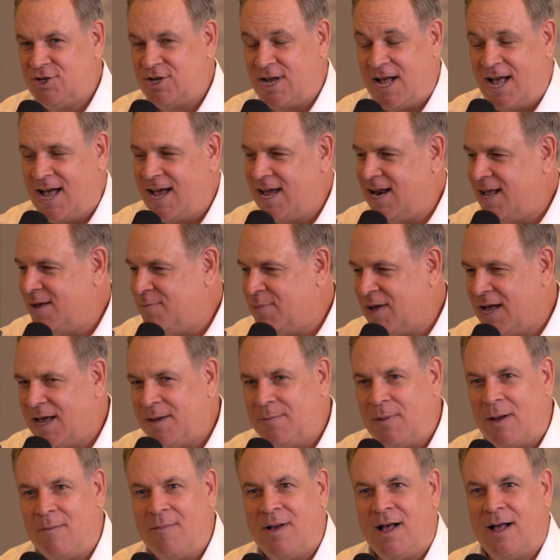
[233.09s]
hiding
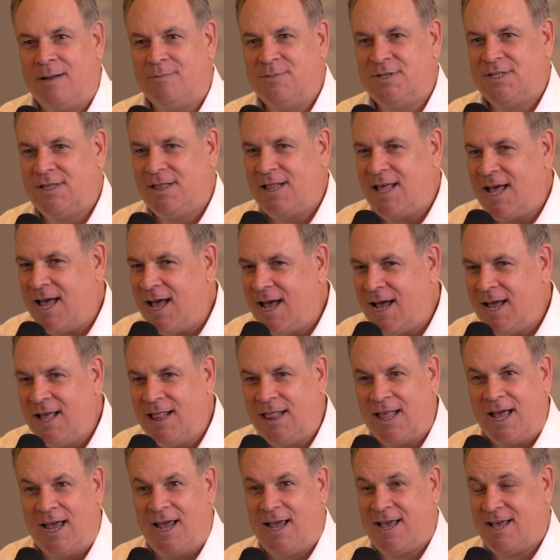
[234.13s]
behind my mom's leg,
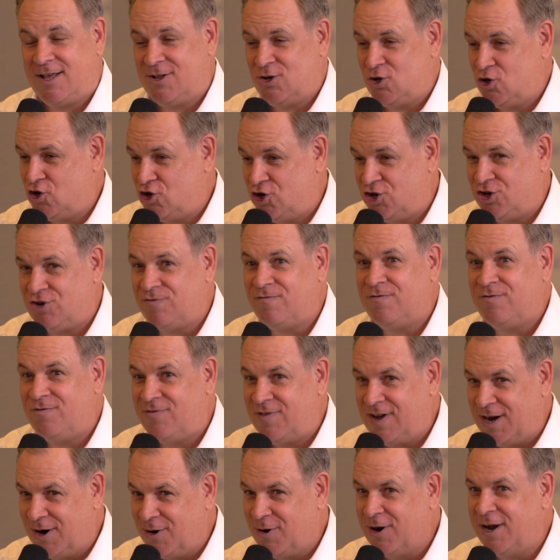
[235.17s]
like
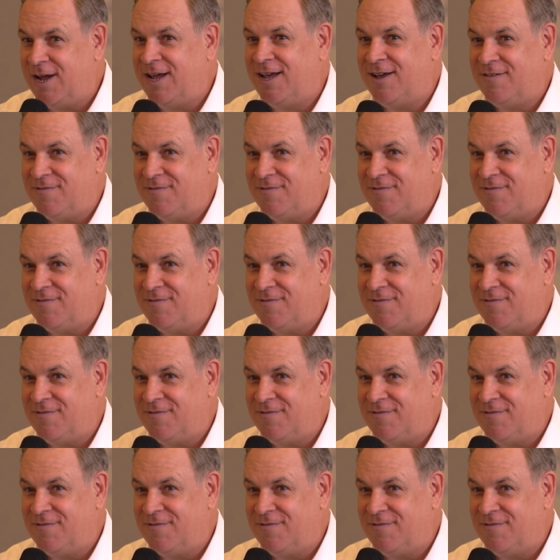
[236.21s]
very,